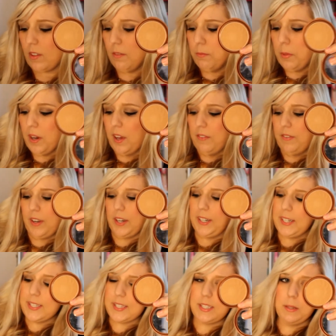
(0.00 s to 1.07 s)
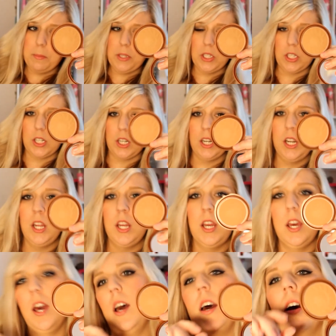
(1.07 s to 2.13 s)
But very similar,
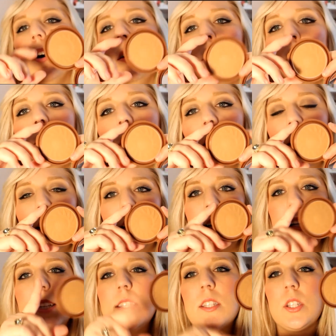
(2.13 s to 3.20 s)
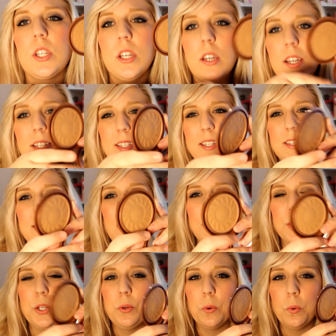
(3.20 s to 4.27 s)
and it's good because it's not
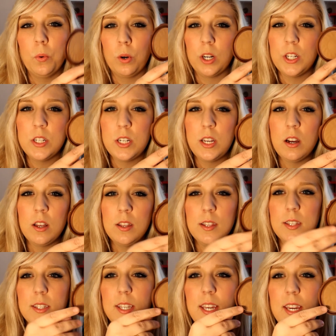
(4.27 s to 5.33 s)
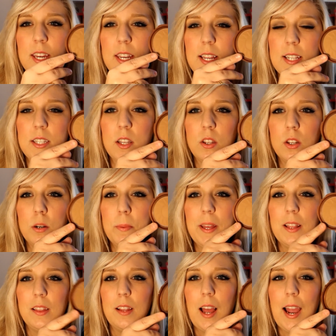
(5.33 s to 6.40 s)
too orangey on the skin. It's a little
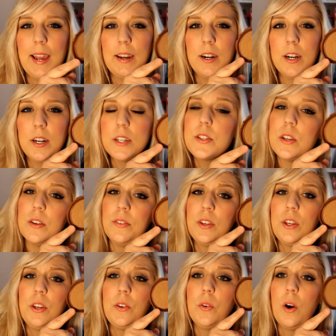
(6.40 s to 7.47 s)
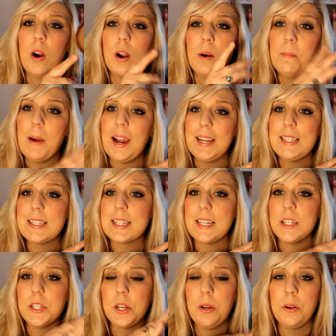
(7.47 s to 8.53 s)
bit lighter, so if you are my
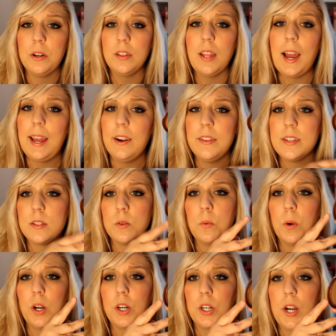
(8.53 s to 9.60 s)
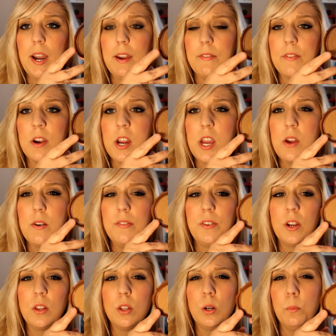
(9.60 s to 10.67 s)
skin tone or lighter, this will work great for you. If
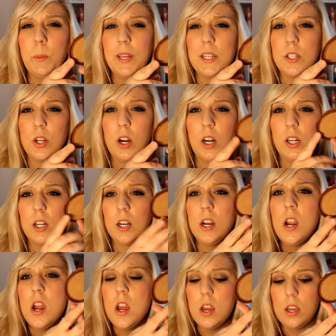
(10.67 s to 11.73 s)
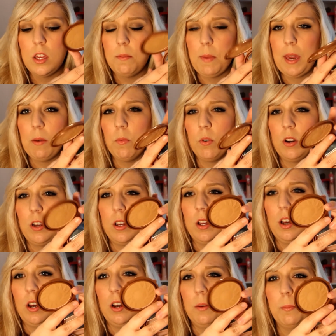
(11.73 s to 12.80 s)
you're a little bit darker, you may want
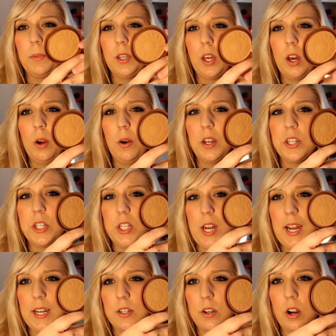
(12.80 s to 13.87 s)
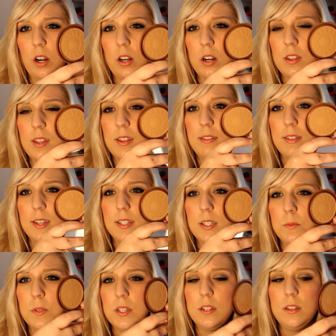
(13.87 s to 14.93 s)
to go a shade darker than
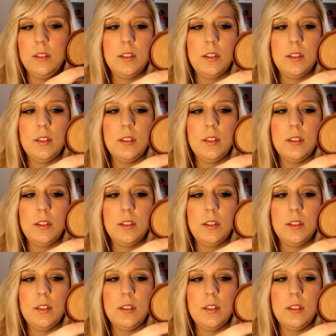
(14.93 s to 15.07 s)
this one.